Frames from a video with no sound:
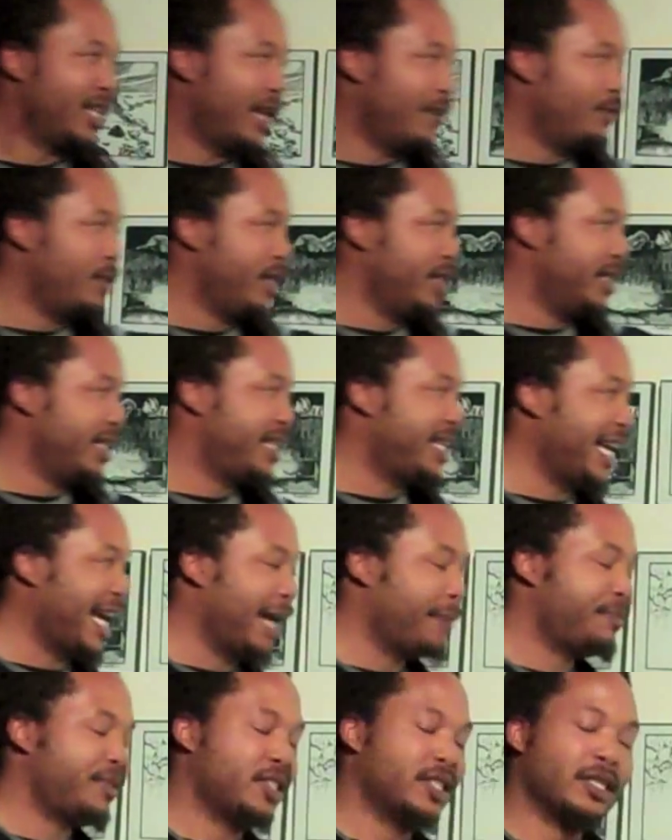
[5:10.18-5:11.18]
they read the
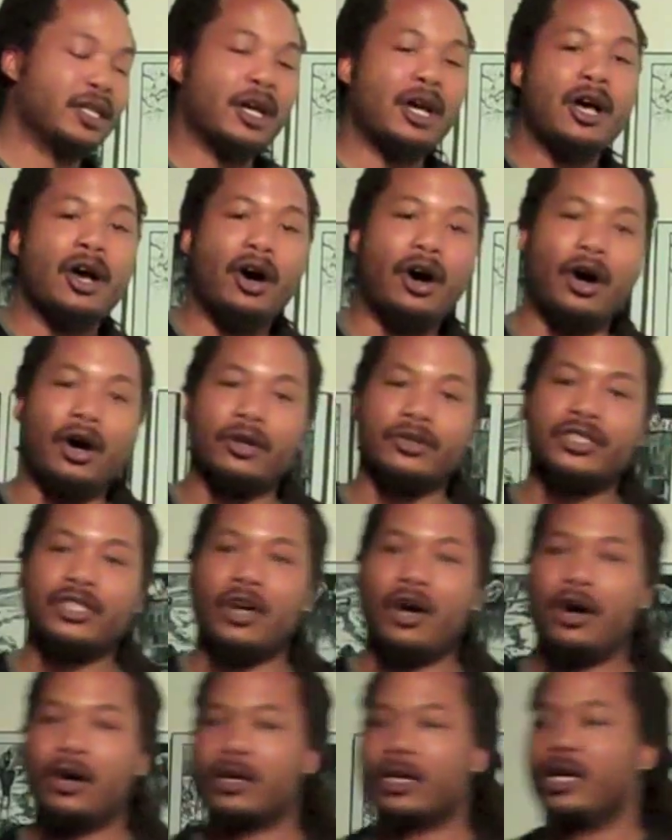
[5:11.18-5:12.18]
caption. All
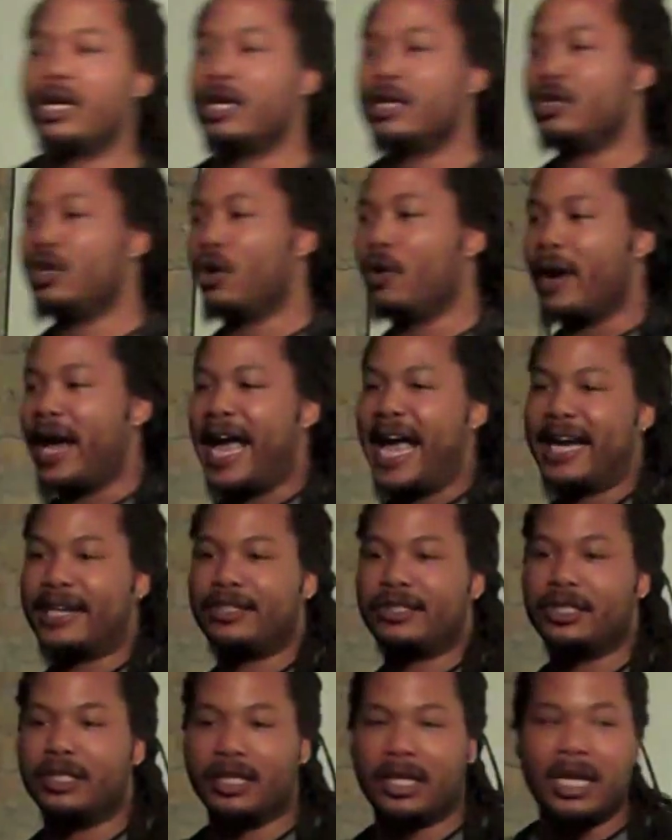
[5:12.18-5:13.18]
talk, no
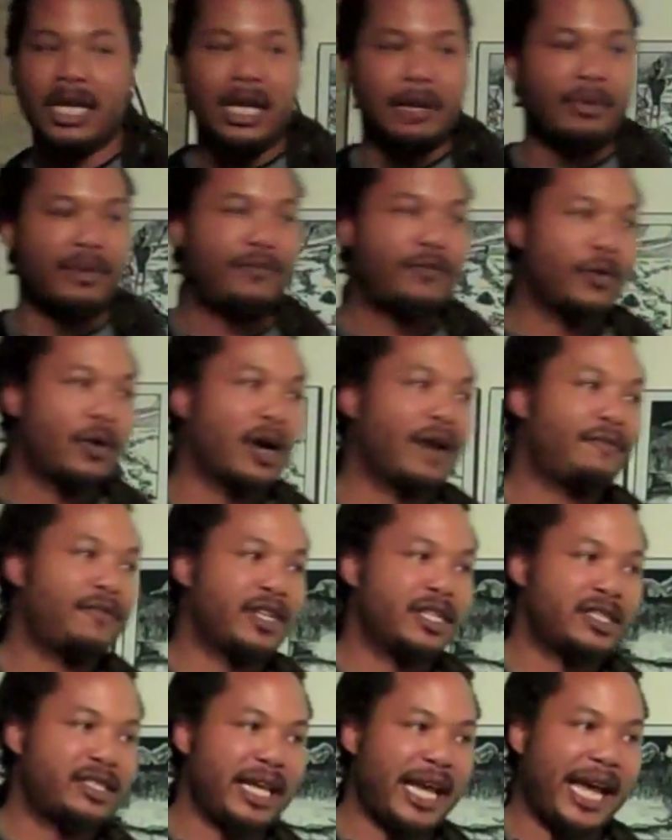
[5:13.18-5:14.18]
action. Before I
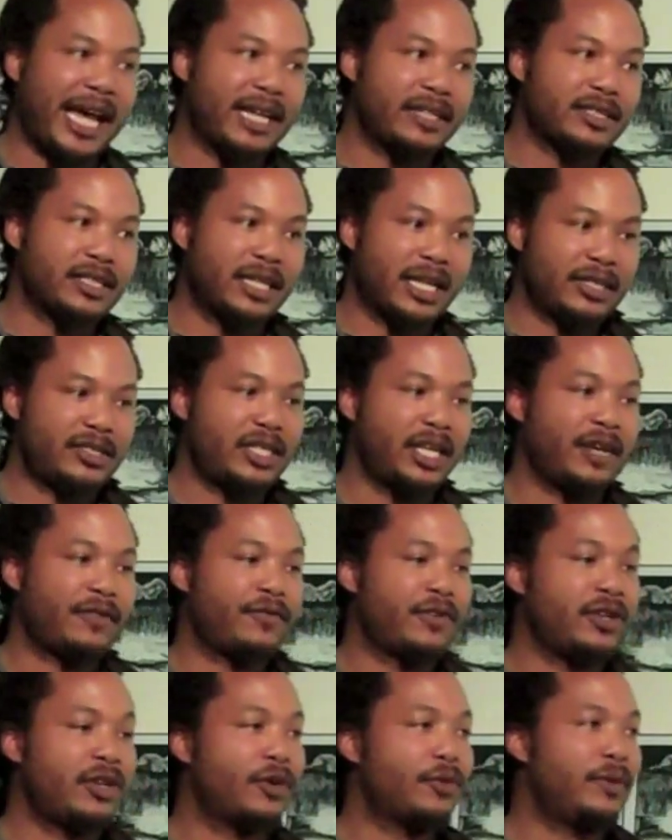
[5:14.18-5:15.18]
finish asking, I check
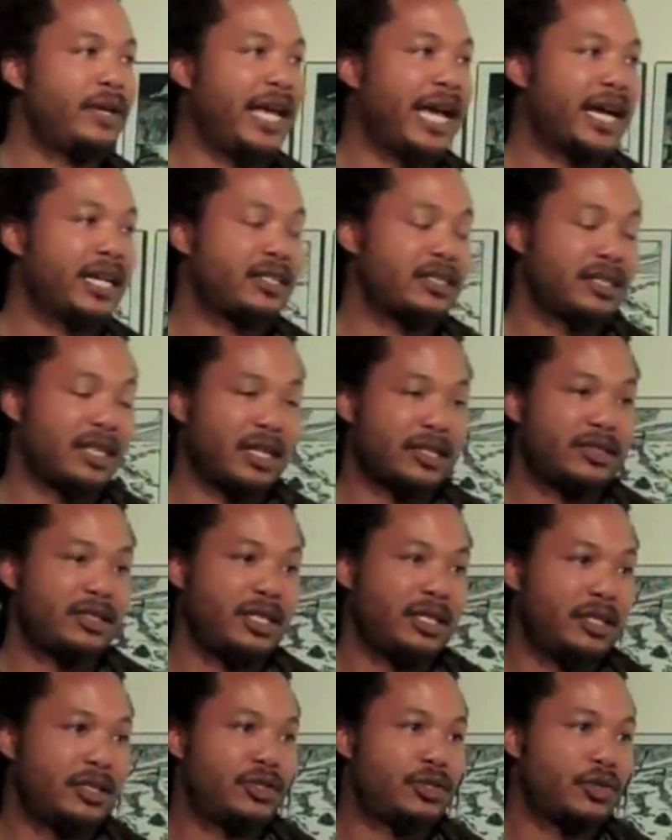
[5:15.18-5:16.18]
for your reaction. I
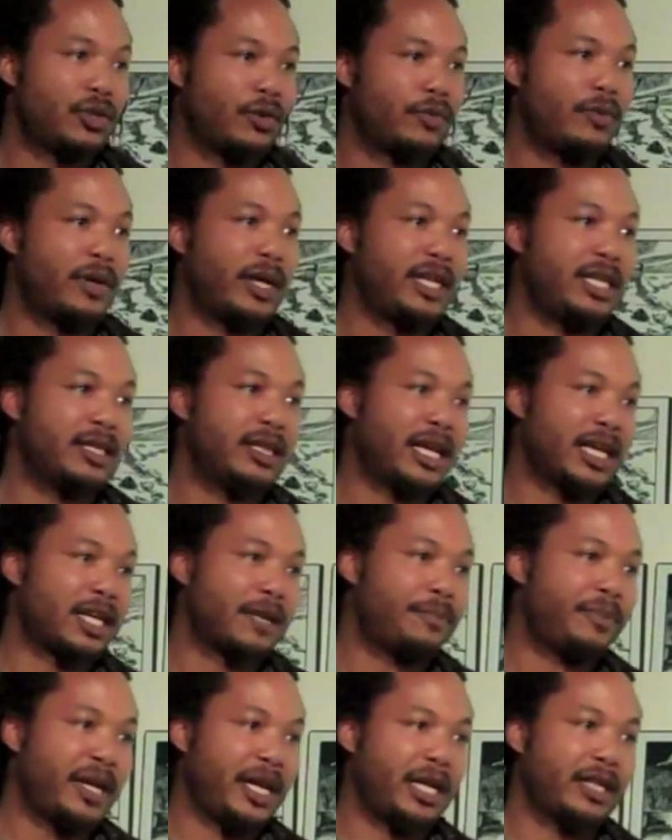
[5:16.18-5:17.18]
see that you're ready like
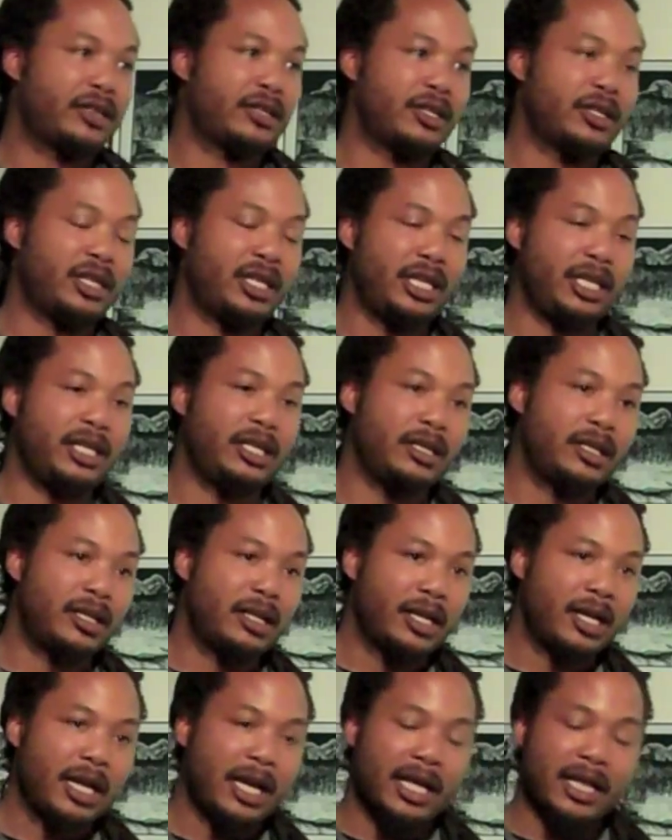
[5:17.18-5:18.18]
a panther in heat,
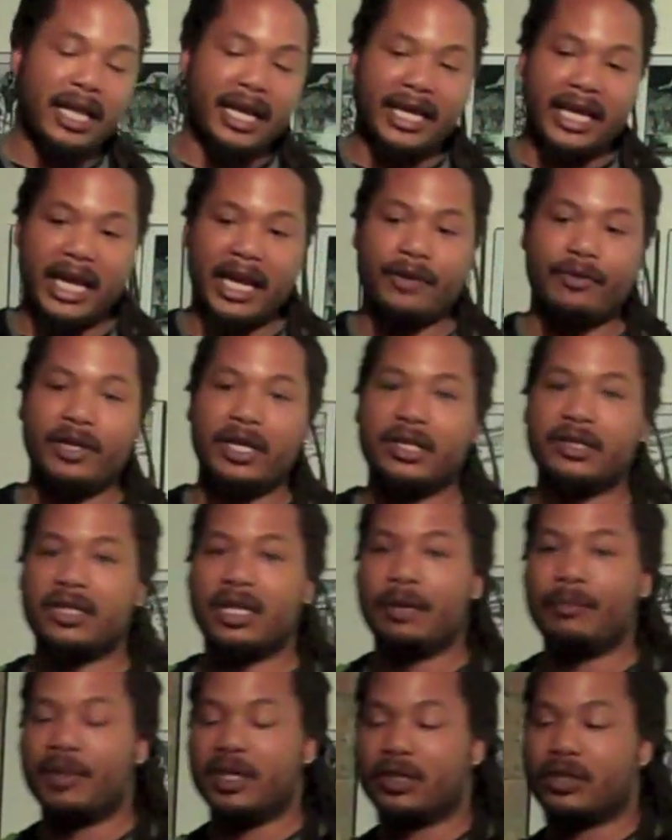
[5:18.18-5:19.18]
like Harriet
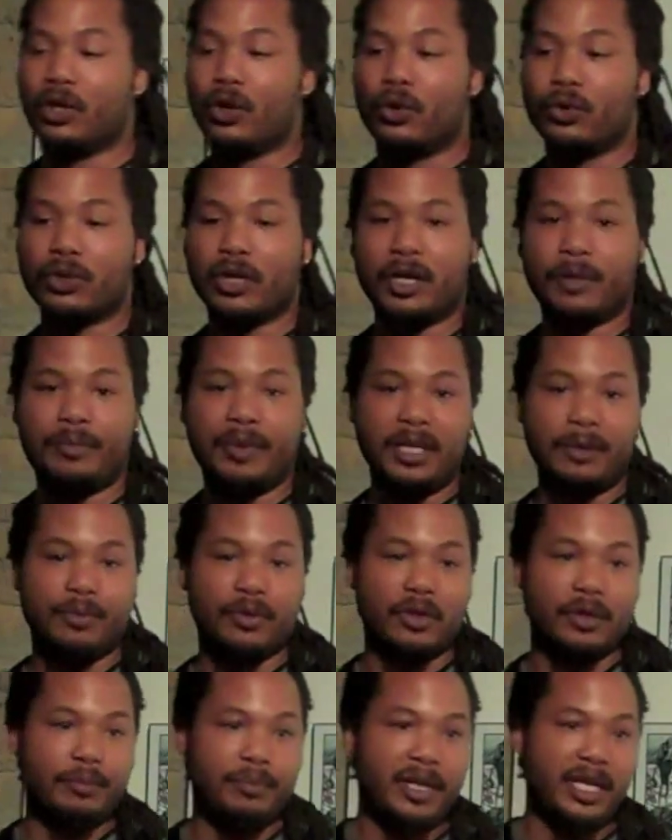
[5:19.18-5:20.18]
Tubman told her
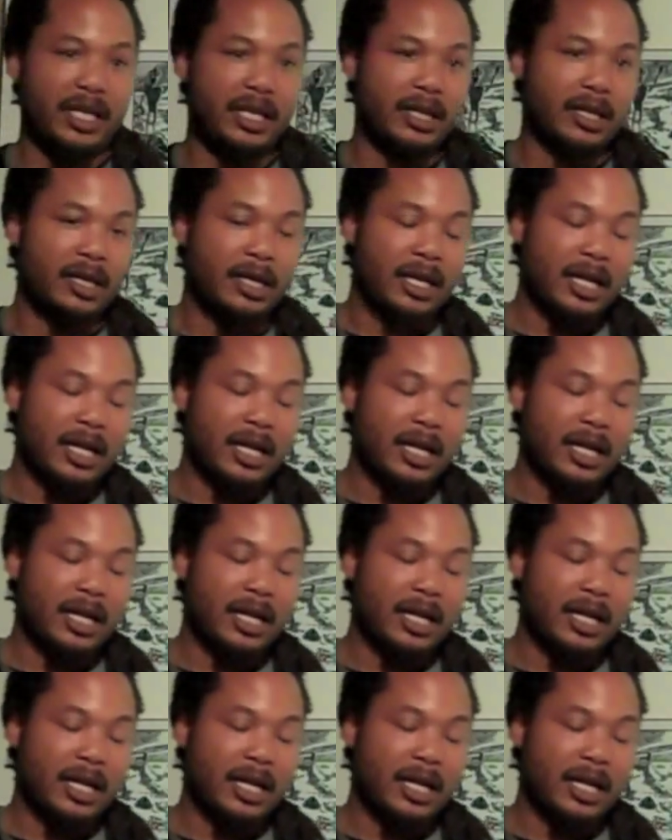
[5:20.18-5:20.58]
people to be.